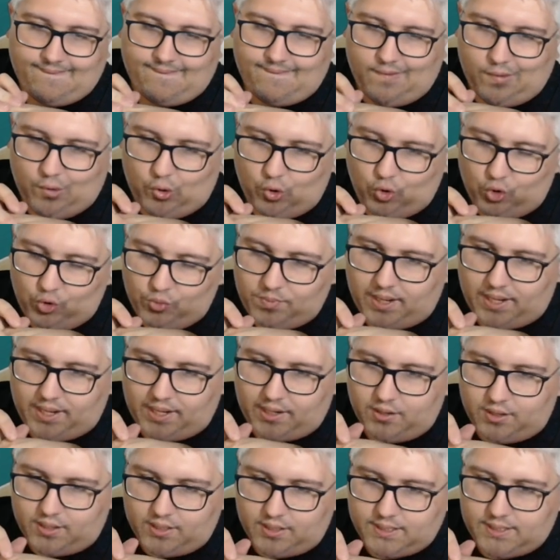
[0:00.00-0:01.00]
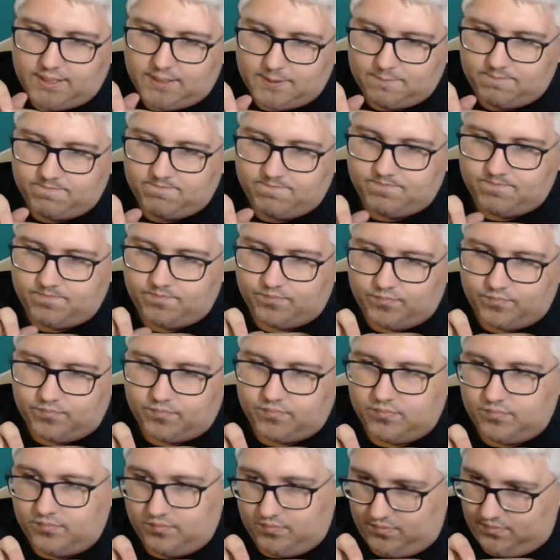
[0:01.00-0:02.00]
Oh my god.
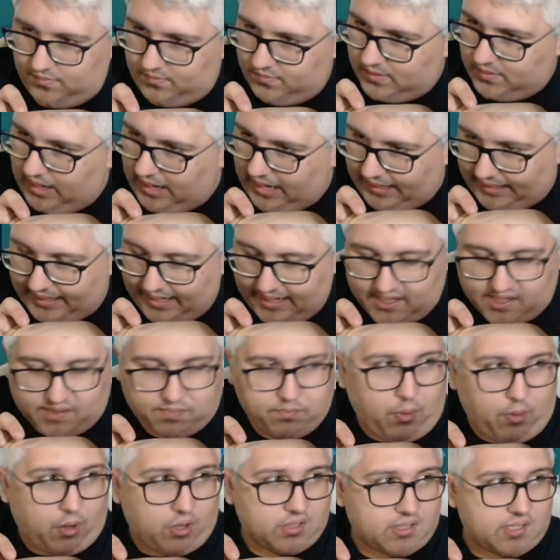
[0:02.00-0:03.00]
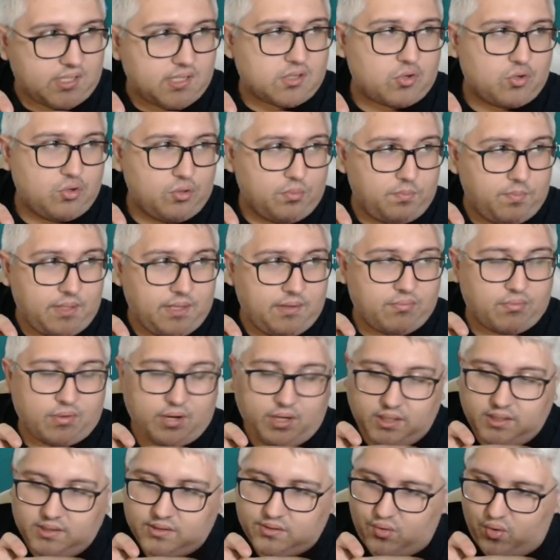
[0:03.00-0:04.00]
Against bosses could be
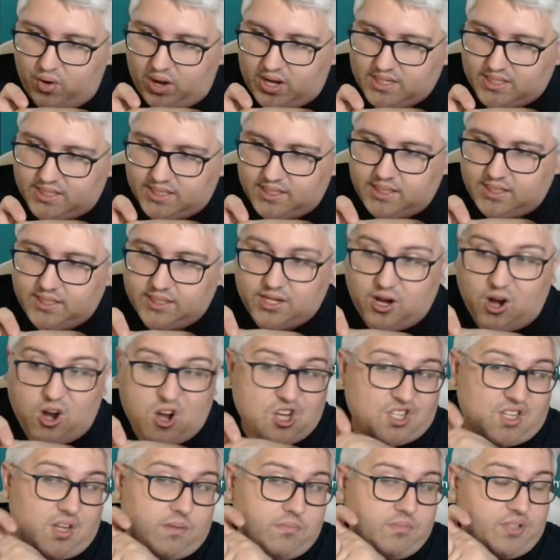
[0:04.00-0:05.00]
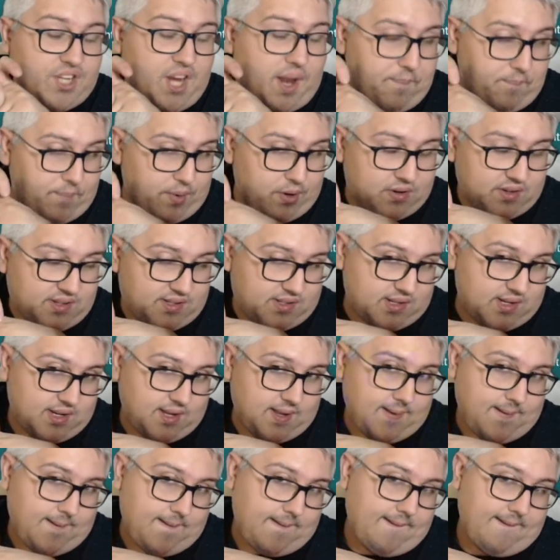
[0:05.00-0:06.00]
really interesting. There are some champions
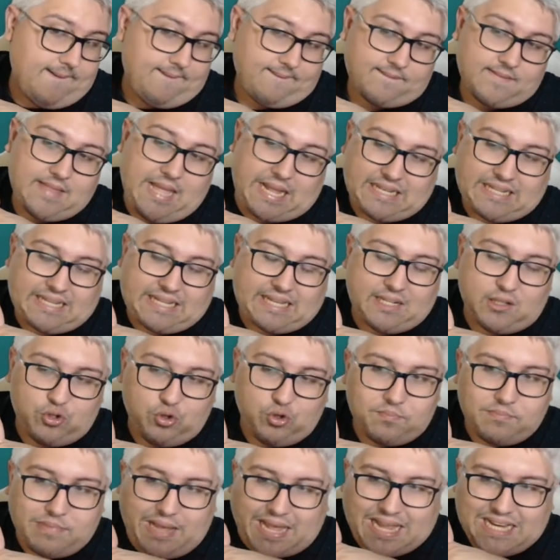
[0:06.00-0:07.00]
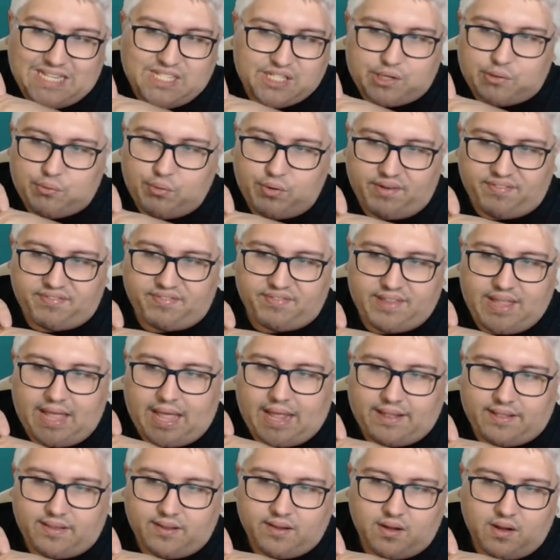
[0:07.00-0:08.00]
that can do magic with
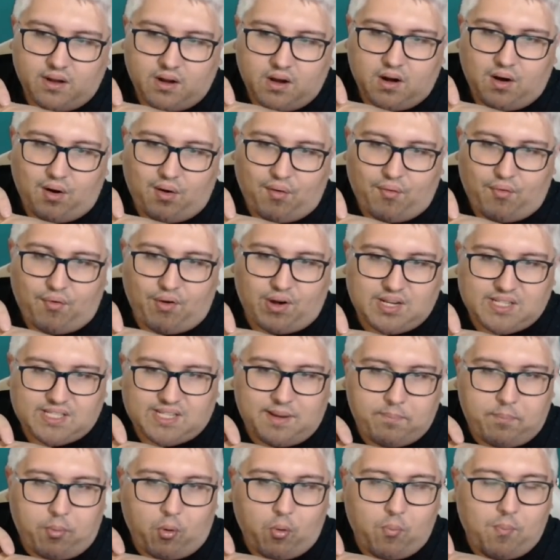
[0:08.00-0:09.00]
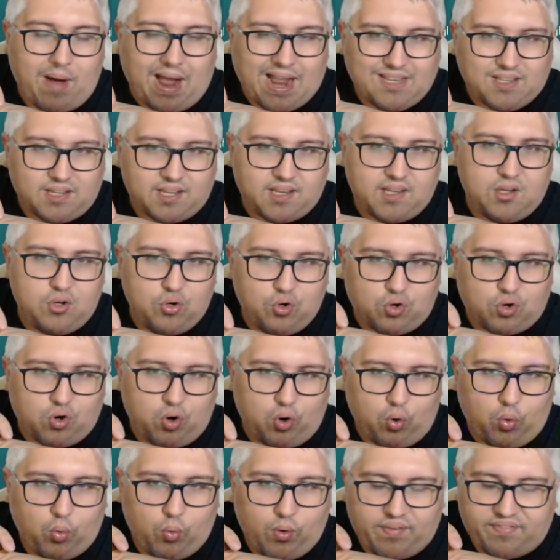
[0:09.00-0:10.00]
that. For example, Mighty
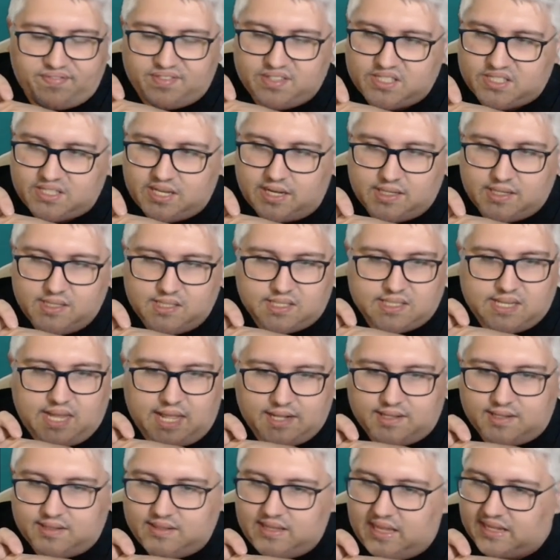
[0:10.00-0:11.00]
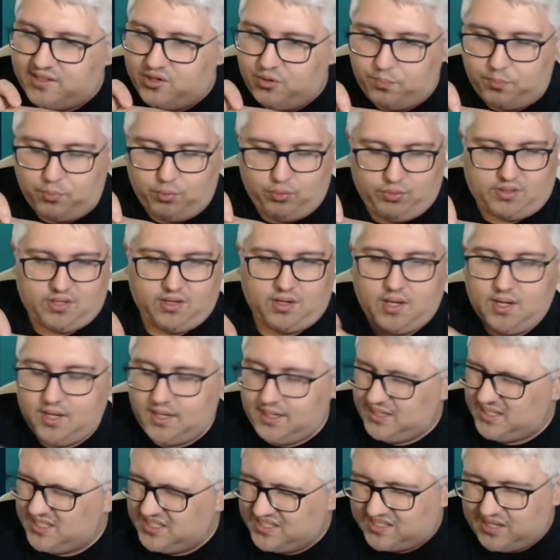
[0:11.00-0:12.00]
Yuko with stun set, that you put
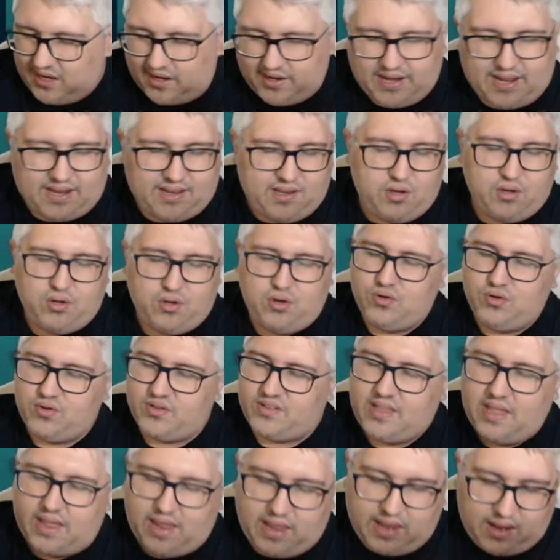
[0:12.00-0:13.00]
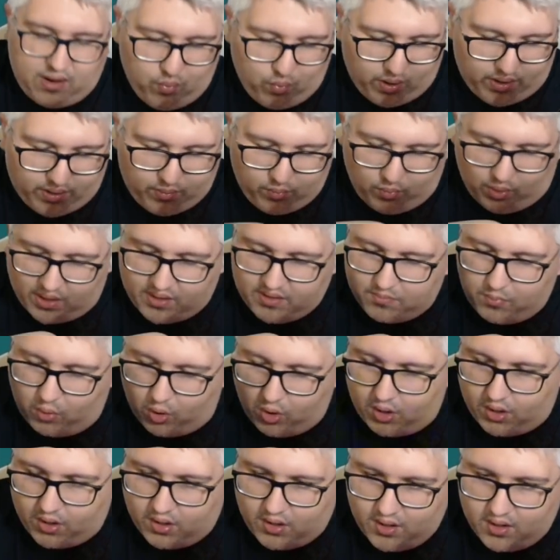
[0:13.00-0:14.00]
stun and you use the A1
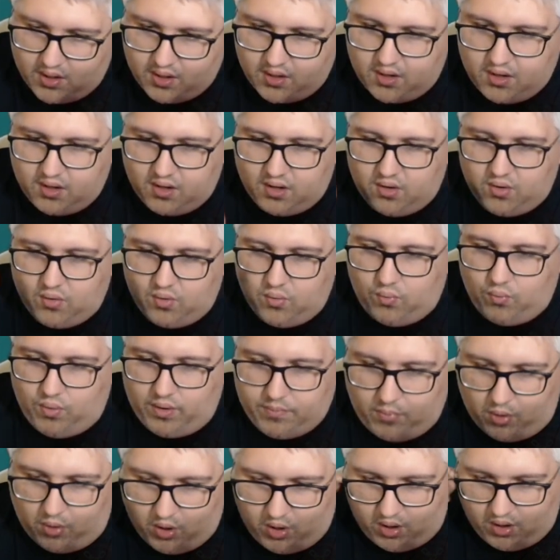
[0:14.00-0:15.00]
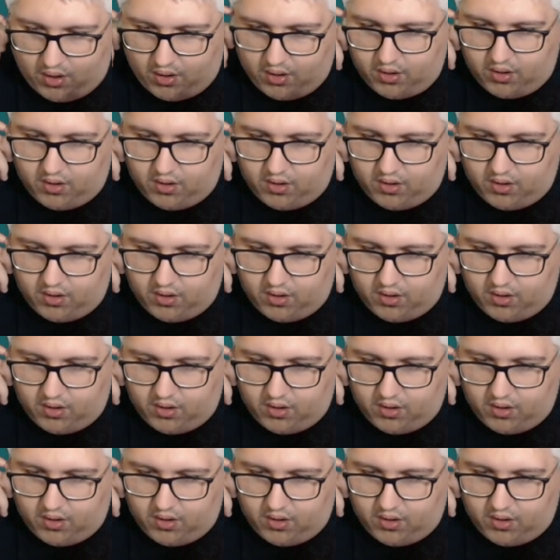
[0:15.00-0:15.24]
one more